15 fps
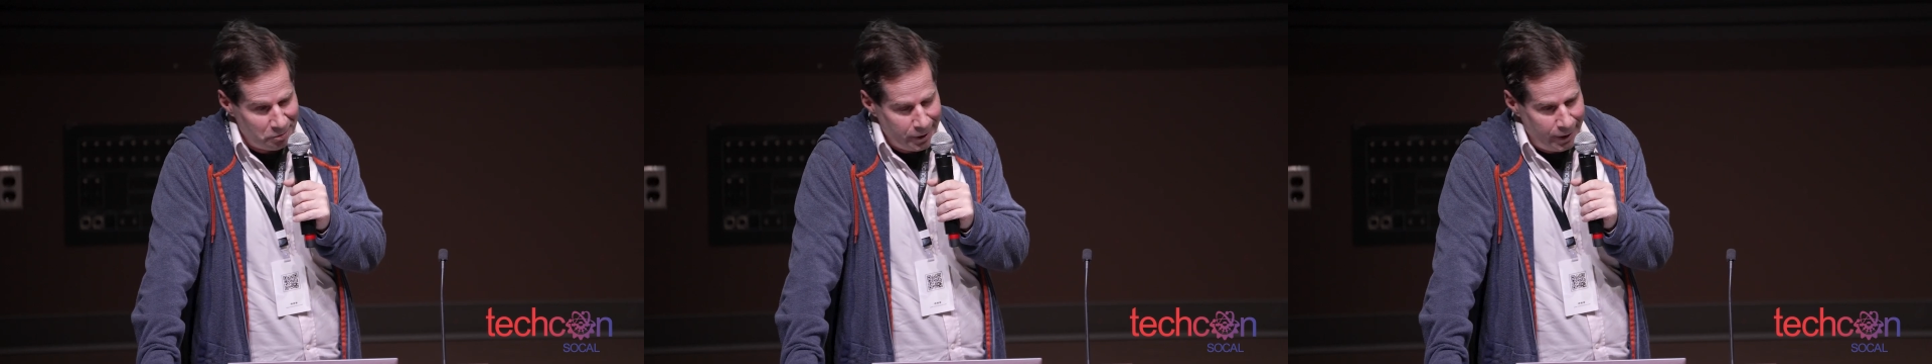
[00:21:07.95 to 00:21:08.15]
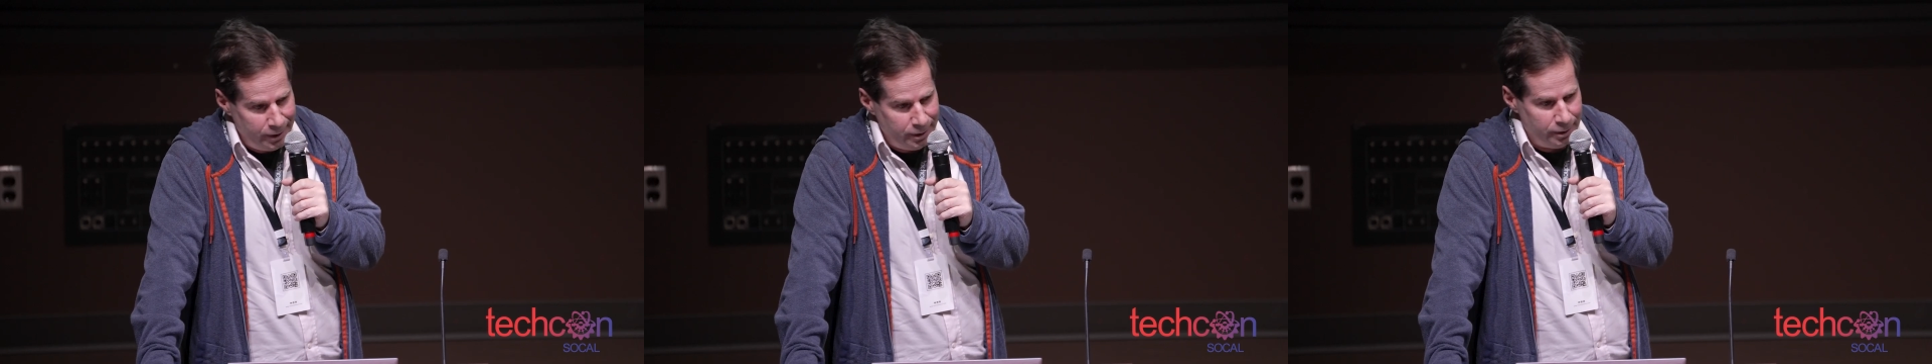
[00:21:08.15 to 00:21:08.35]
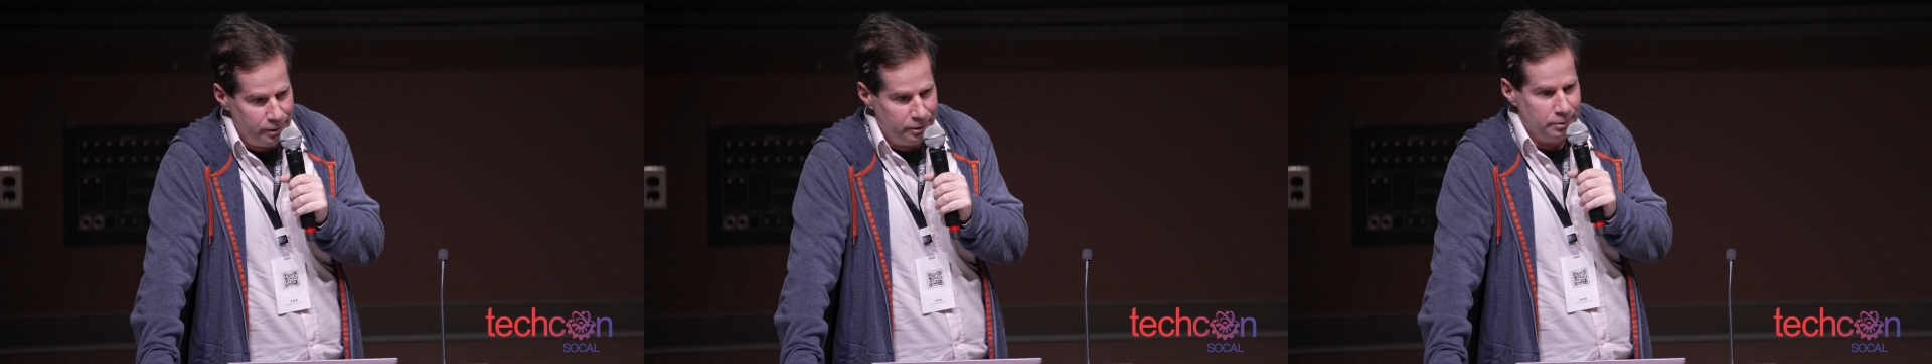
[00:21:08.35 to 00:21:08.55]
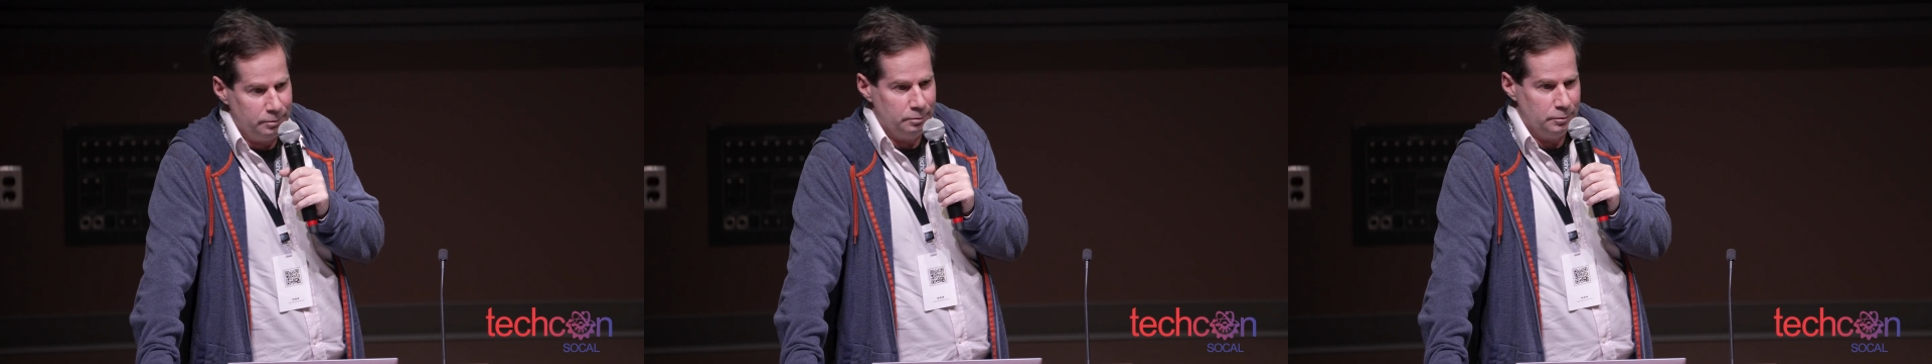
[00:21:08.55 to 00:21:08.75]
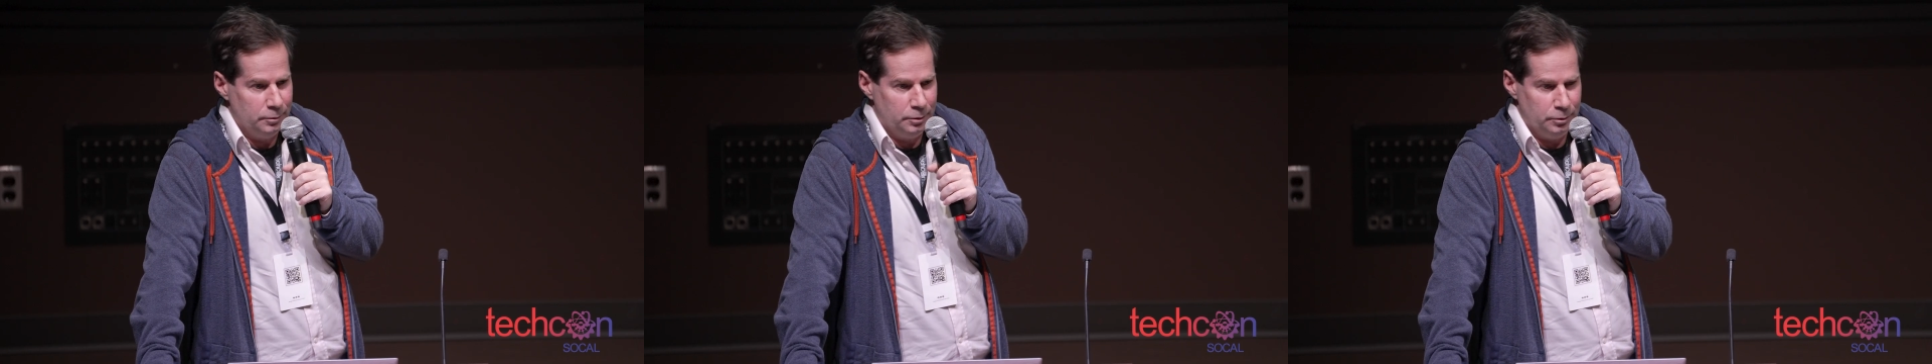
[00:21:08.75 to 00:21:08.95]
then
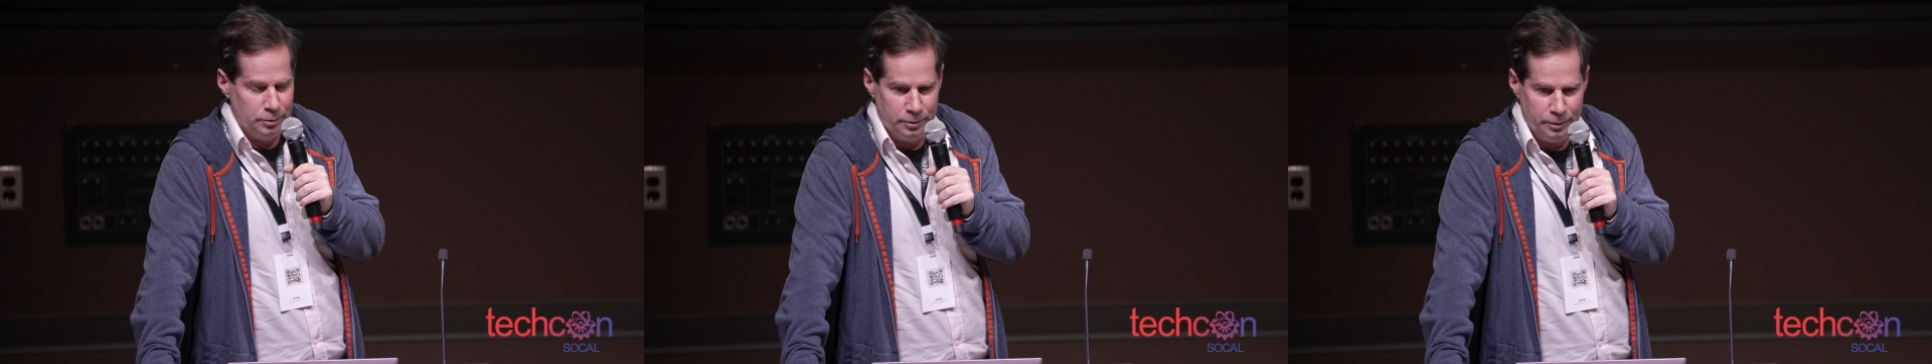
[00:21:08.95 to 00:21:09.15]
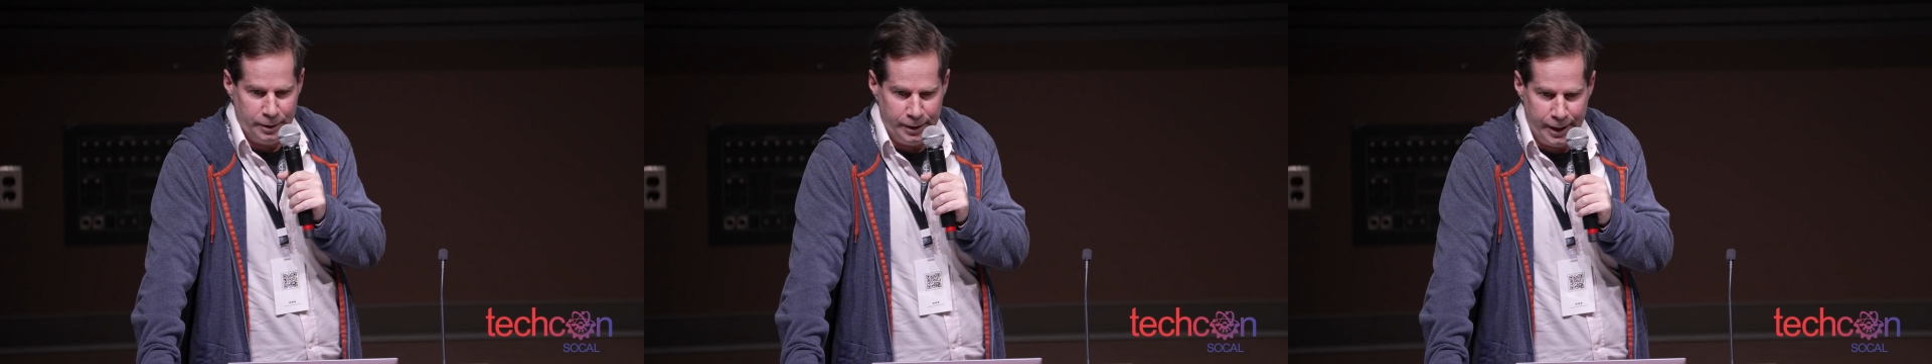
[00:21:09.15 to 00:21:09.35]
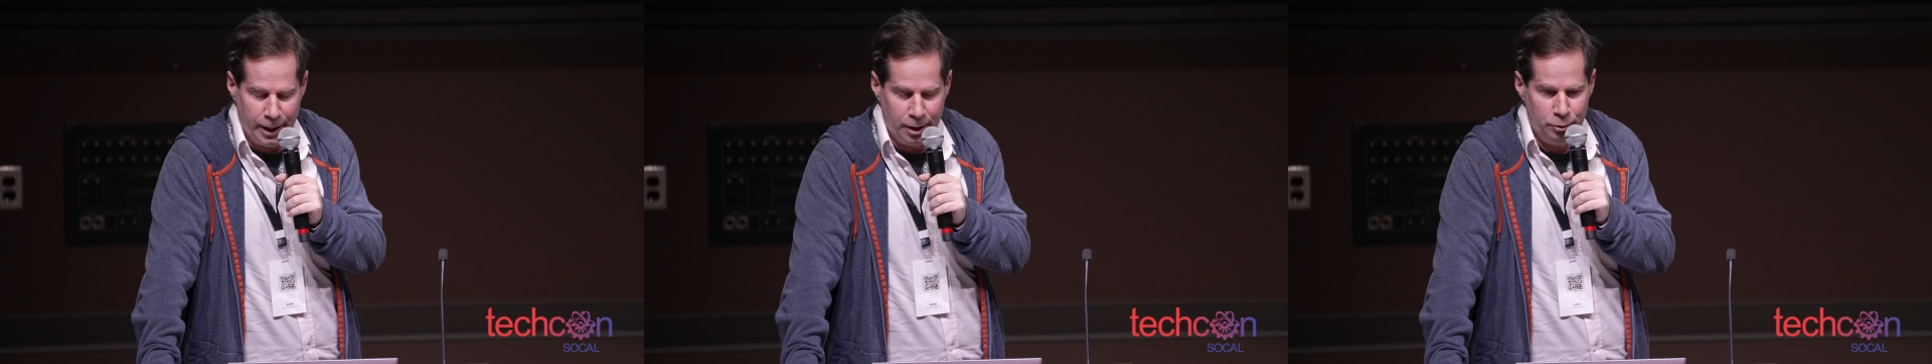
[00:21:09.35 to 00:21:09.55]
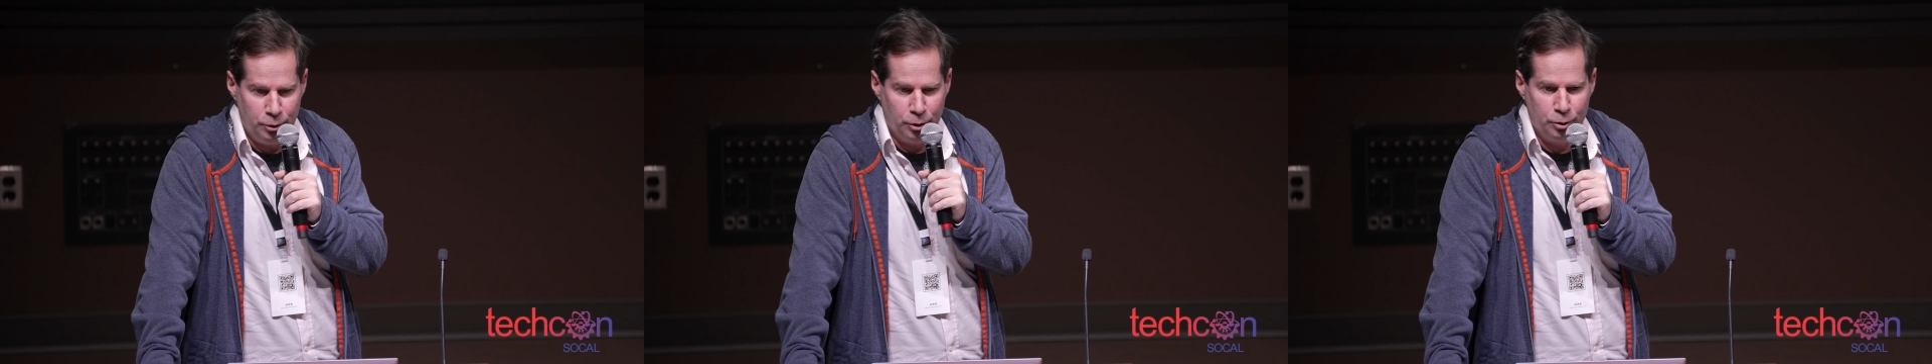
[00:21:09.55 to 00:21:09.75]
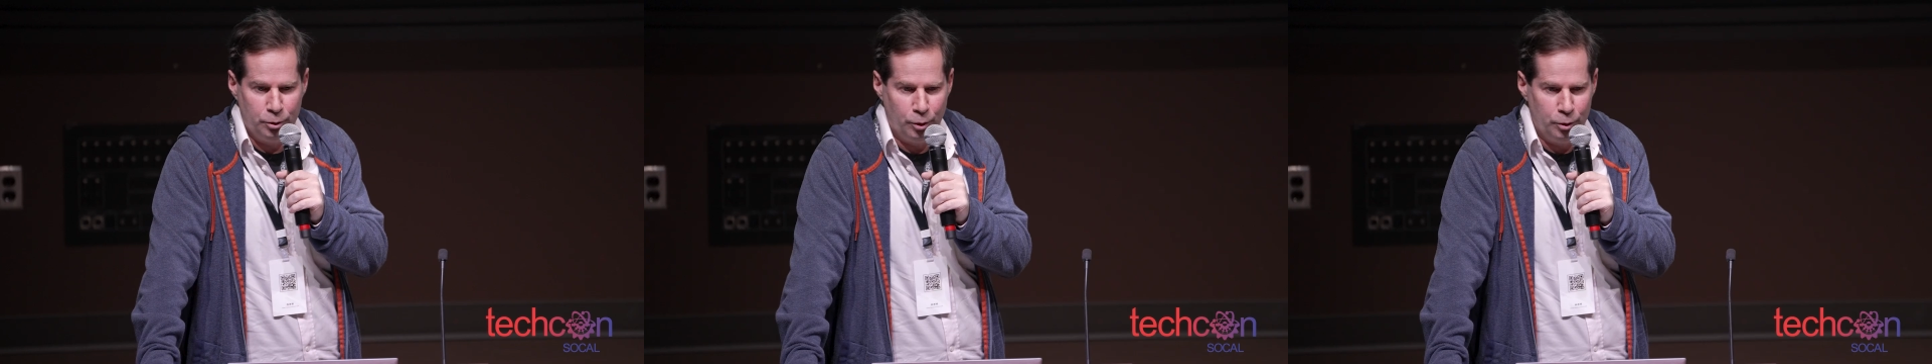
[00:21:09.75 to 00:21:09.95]
now
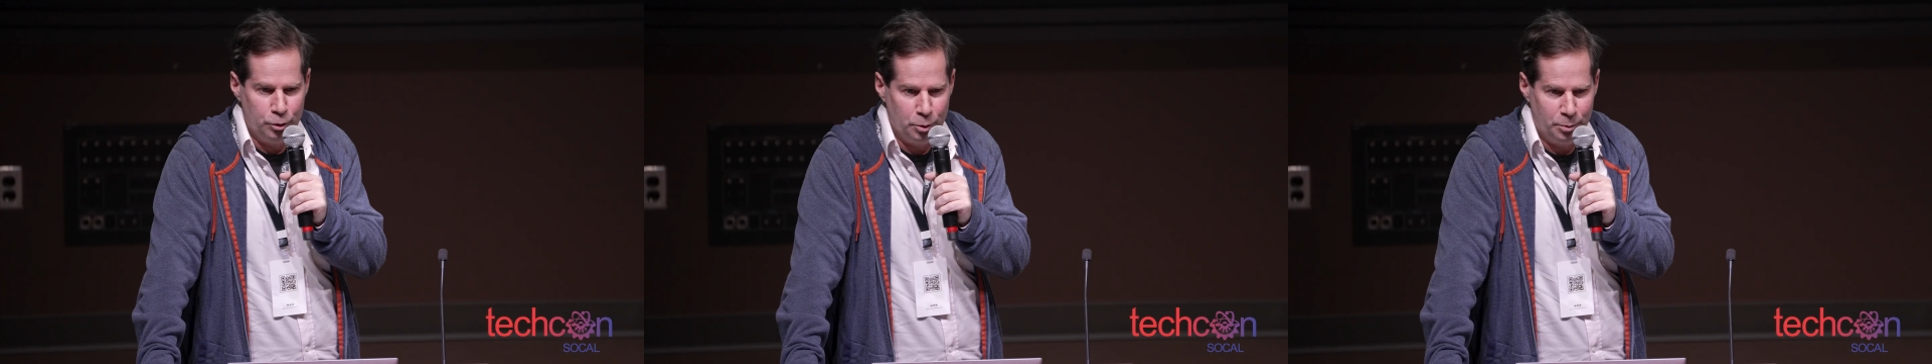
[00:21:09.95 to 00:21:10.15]
you're going